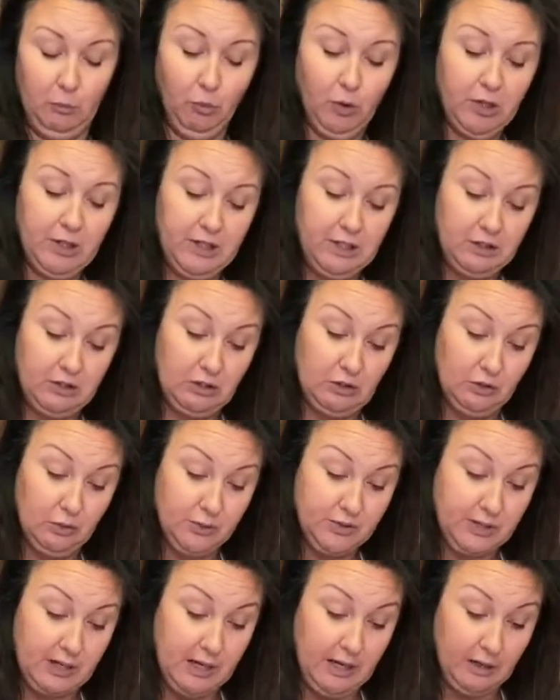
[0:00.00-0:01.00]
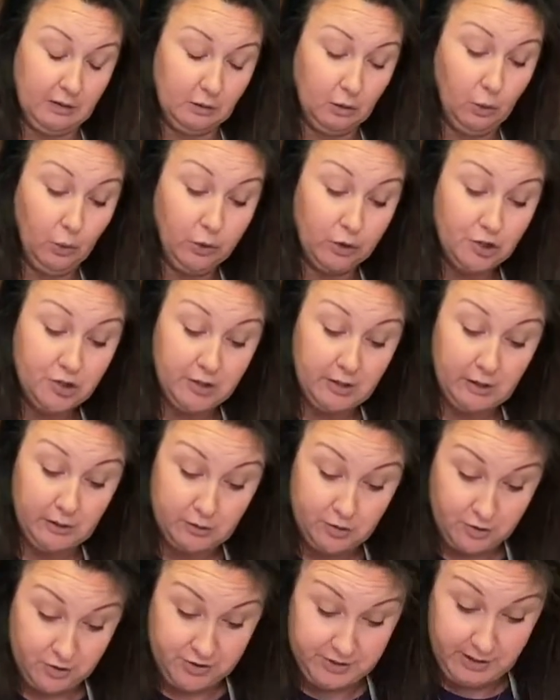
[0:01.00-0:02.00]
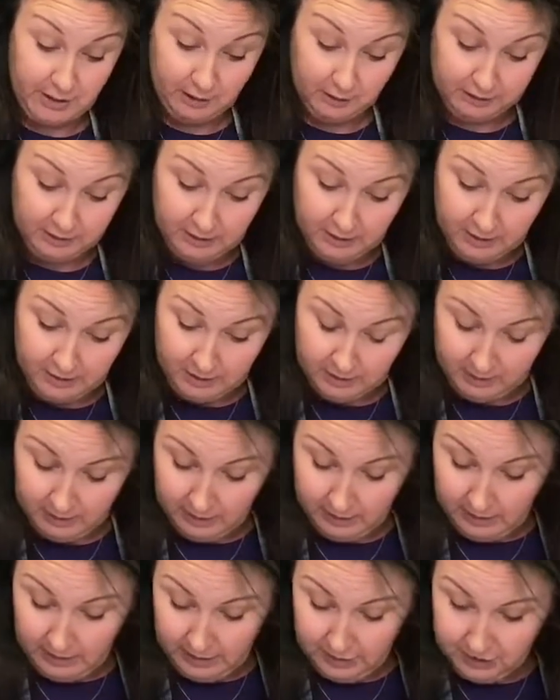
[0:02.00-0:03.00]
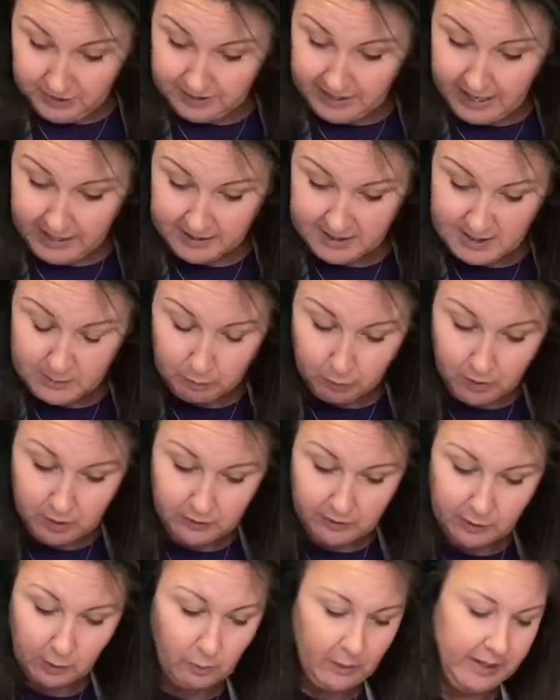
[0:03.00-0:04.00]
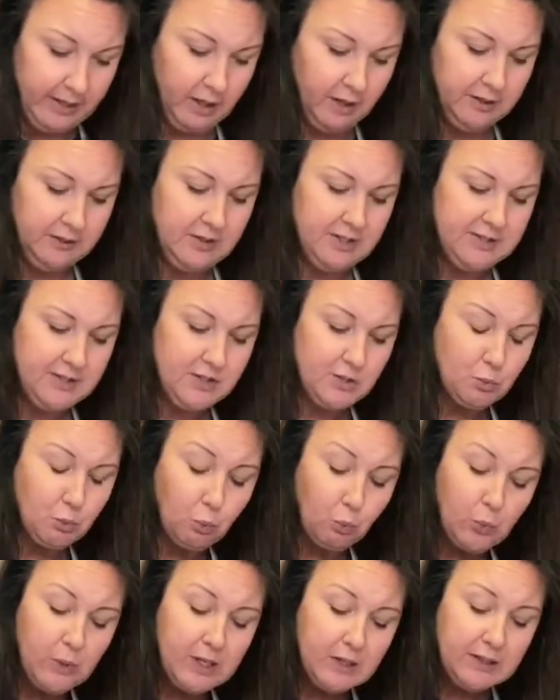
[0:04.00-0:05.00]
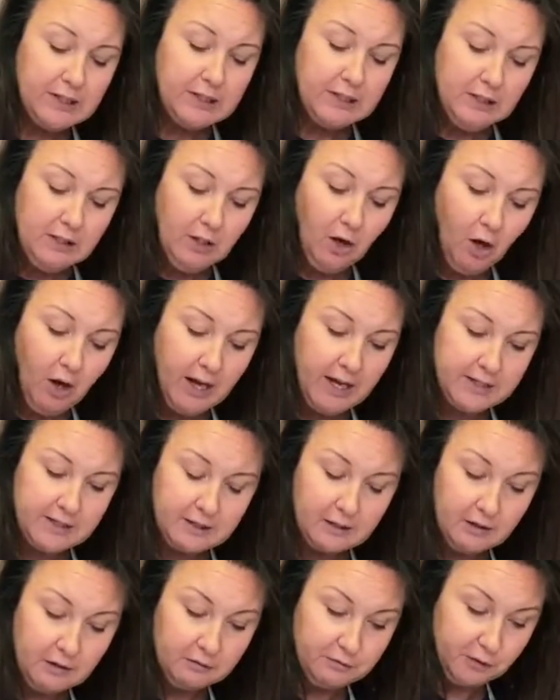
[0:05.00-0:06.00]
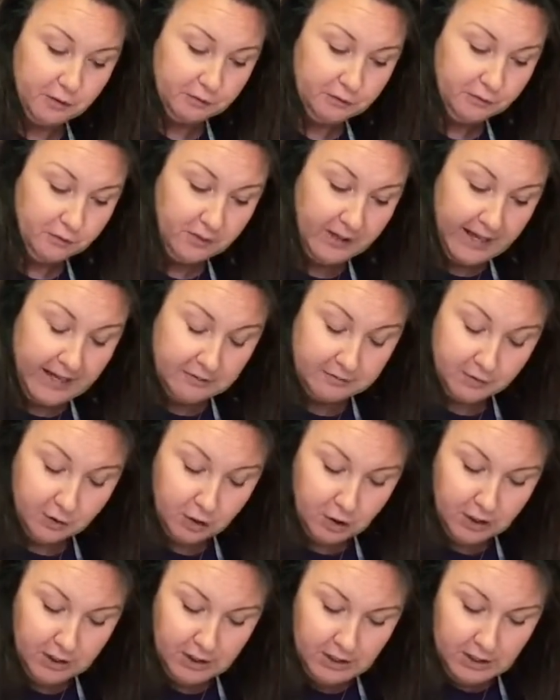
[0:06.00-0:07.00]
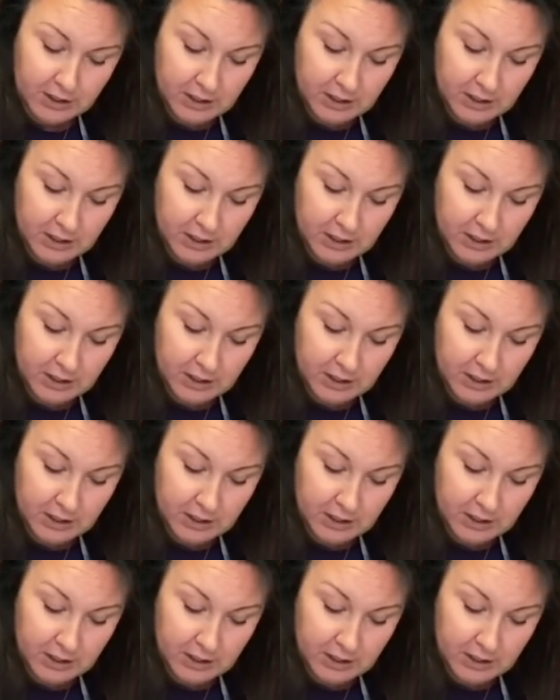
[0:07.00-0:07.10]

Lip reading: We're going to use coarse kosher salt and just kind of sprinkle it around. This is really not for flavor.